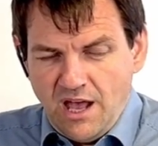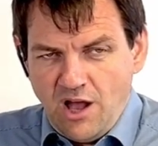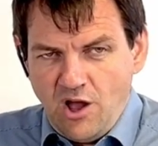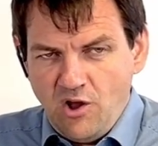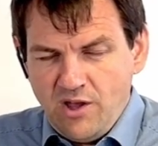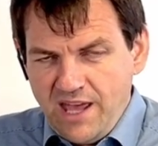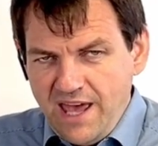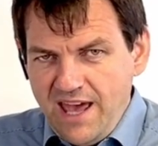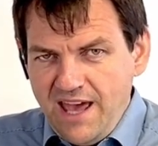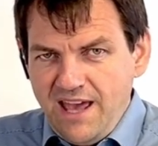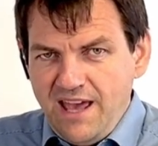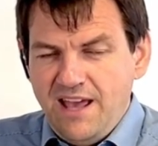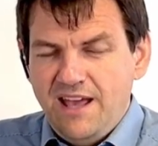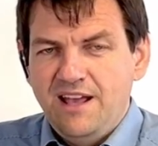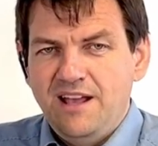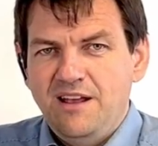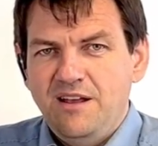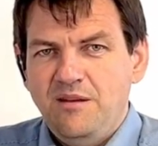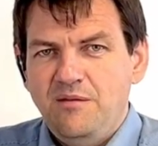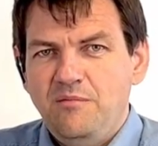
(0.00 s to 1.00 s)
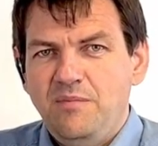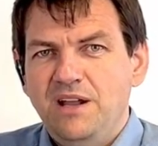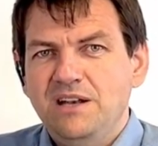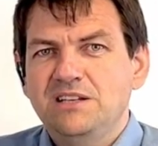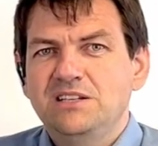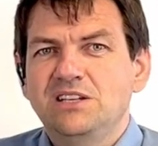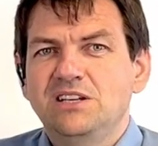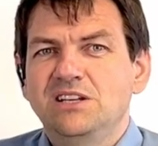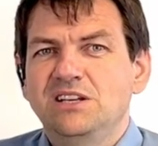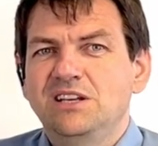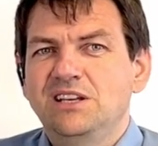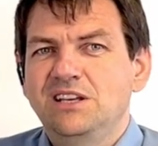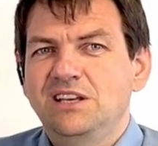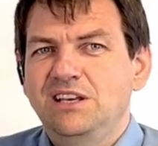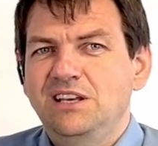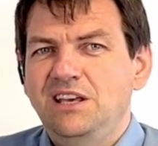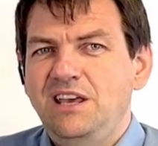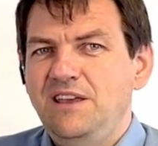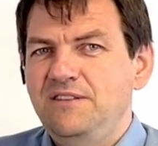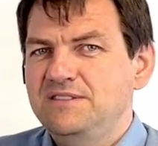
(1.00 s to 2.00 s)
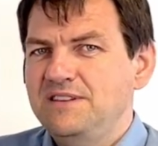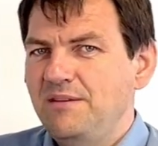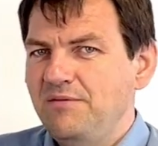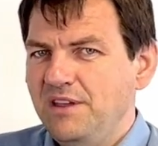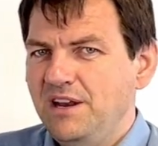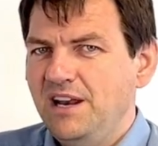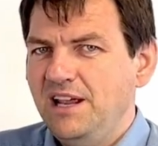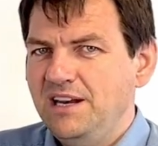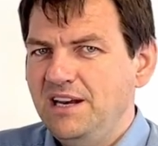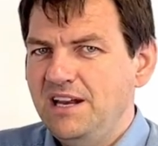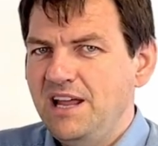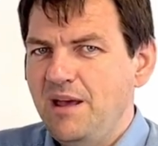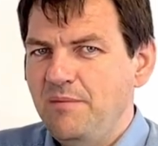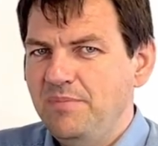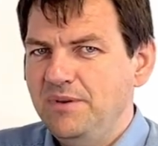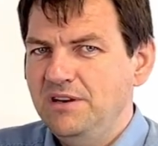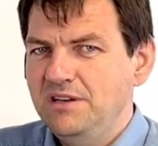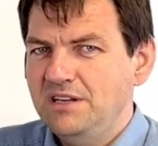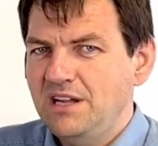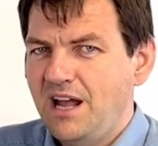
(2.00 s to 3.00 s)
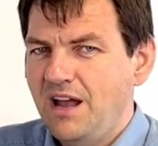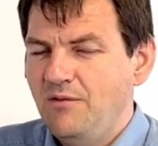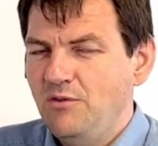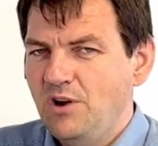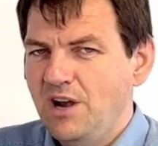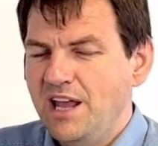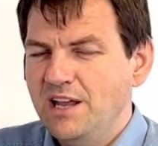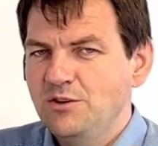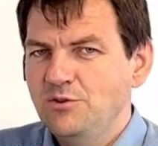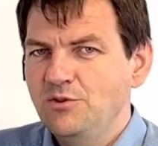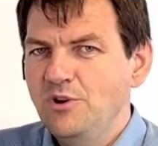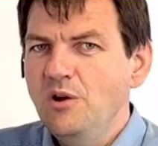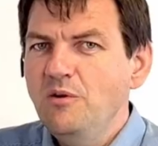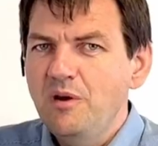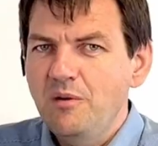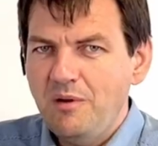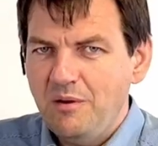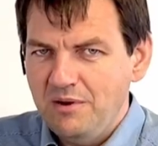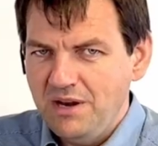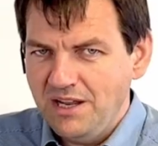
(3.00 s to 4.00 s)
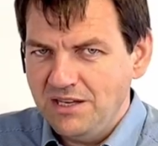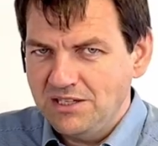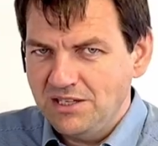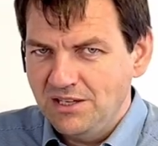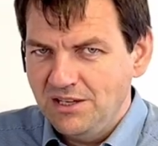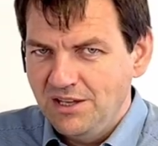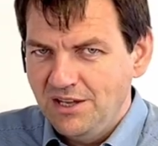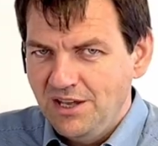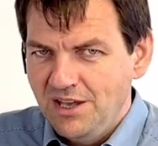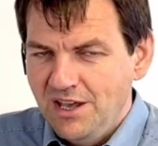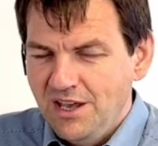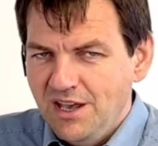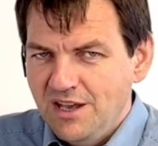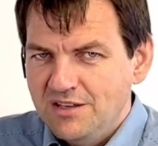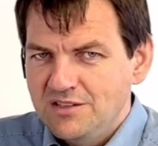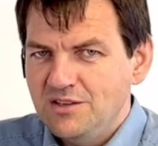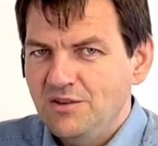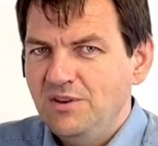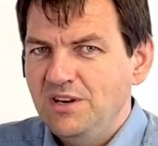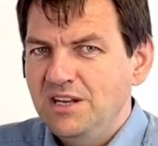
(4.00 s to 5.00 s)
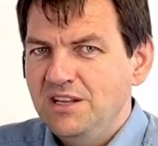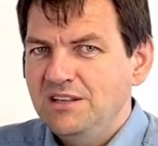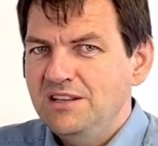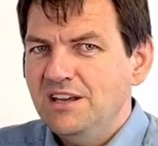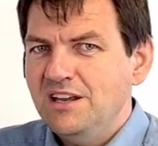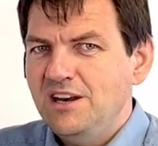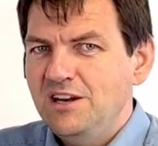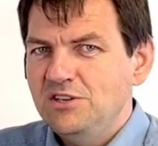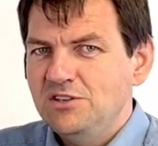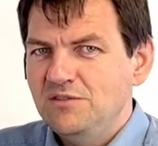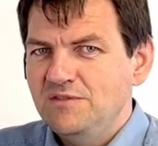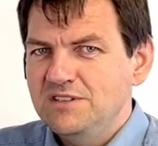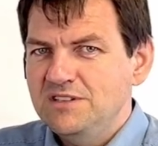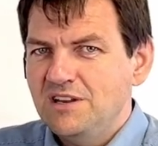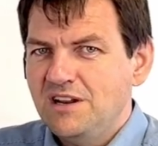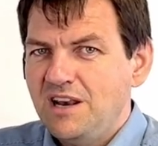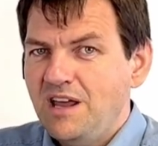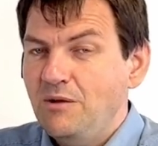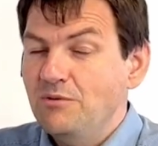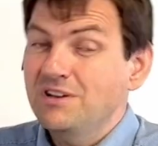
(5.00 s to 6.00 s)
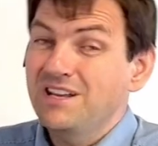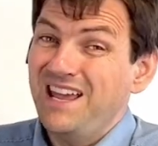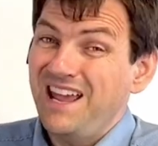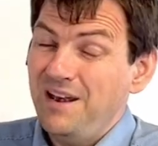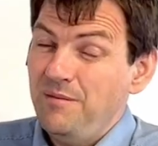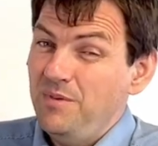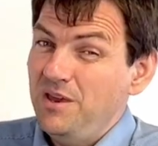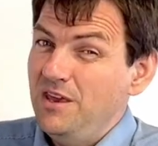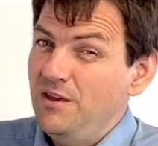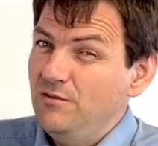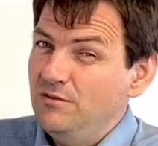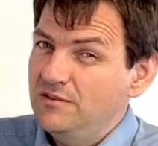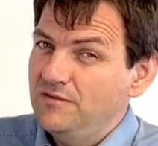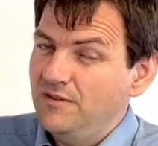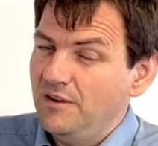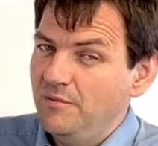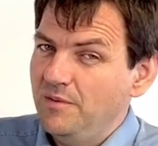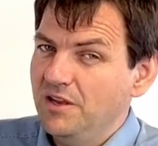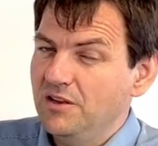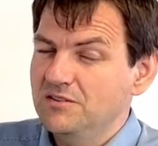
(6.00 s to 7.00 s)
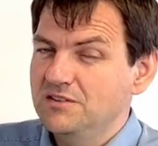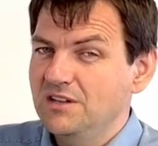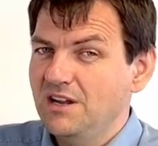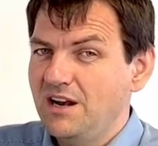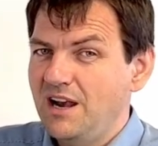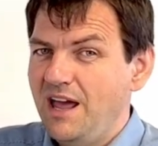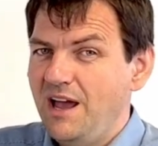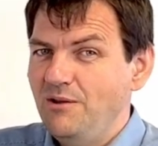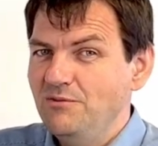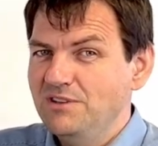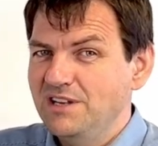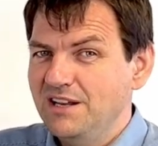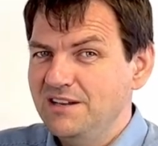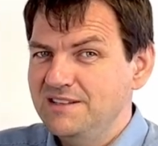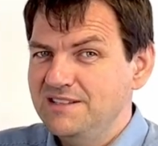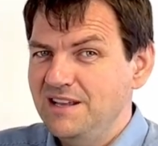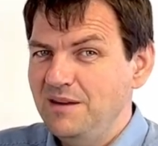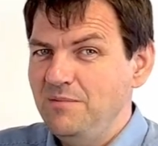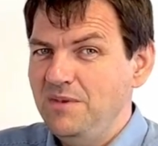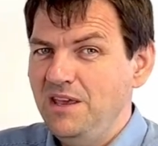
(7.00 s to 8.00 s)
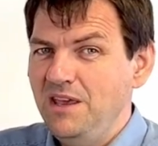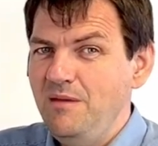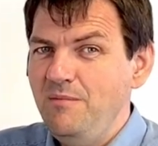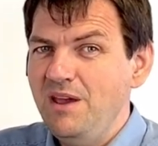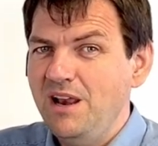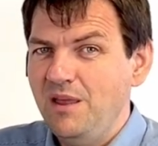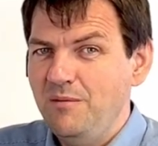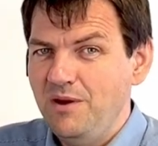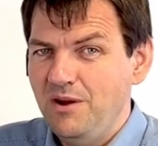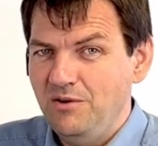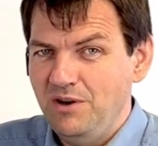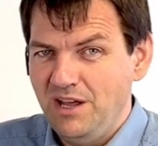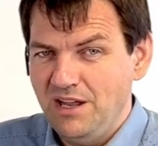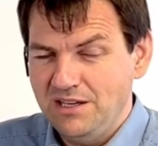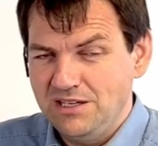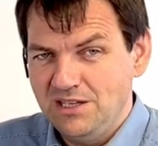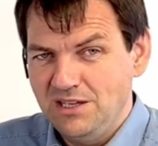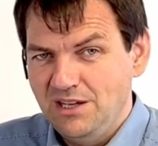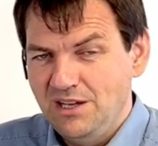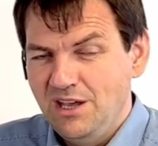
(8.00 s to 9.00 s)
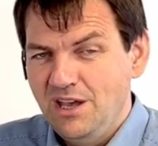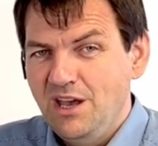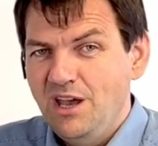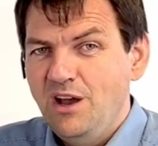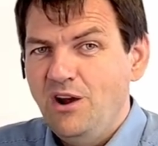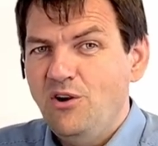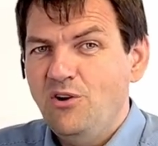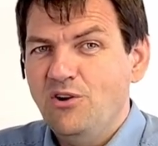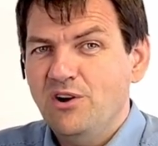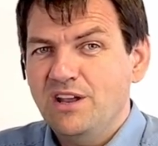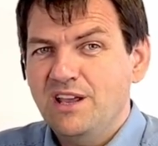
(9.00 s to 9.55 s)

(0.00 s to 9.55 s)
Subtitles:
Okay, but if something like that happened, I would like to know about it. So an integration with the cloud can be useful, because the cloud can send me email about it, or